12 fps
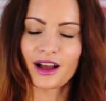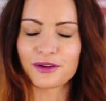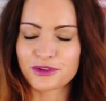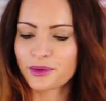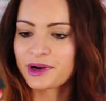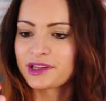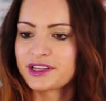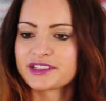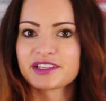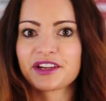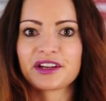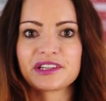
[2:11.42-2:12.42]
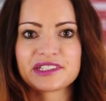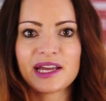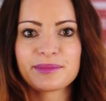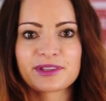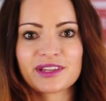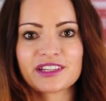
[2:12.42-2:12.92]
I've got one of these little
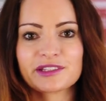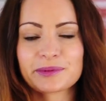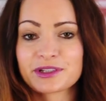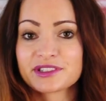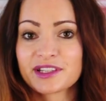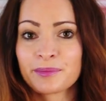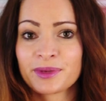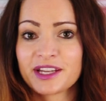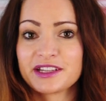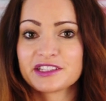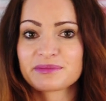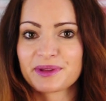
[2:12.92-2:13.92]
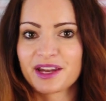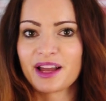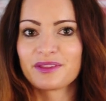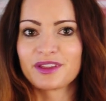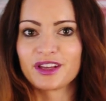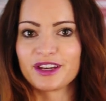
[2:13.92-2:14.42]
adapter things because some planes split
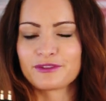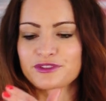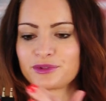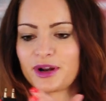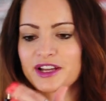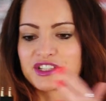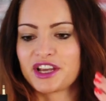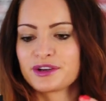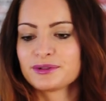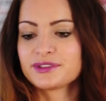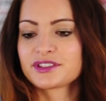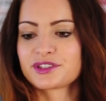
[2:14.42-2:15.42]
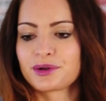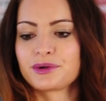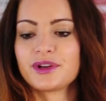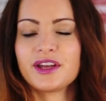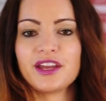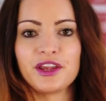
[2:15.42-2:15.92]
out the left and right channels, so
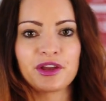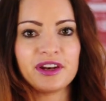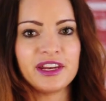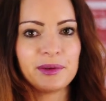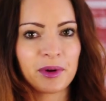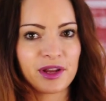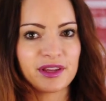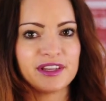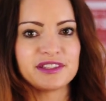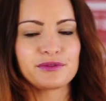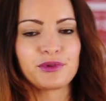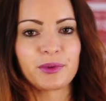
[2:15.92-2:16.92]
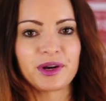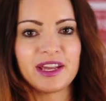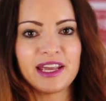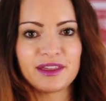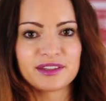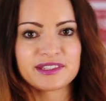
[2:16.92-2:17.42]
you're going to need one of these if you want to
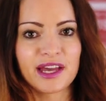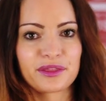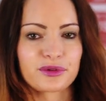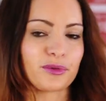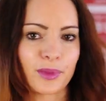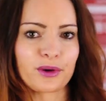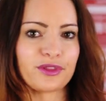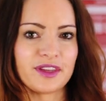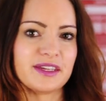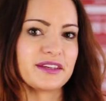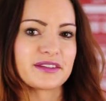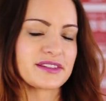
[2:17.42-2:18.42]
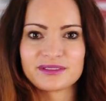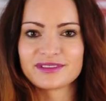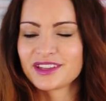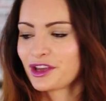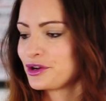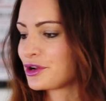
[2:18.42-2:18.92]
hear the sound through both ears.
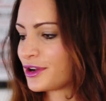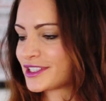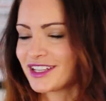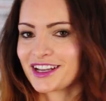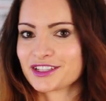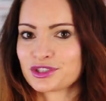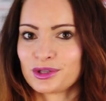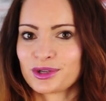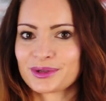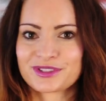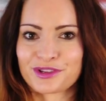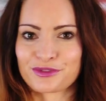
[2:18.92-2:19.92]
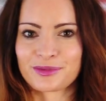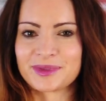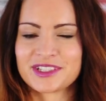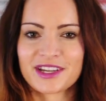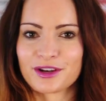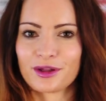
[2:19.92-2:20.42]
They only cost like a dollar or so from a
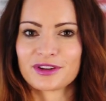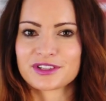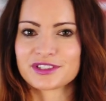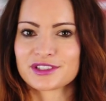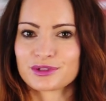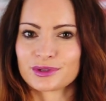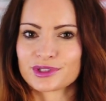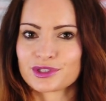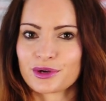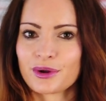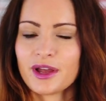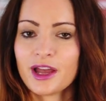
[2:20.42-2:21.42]
technology store, so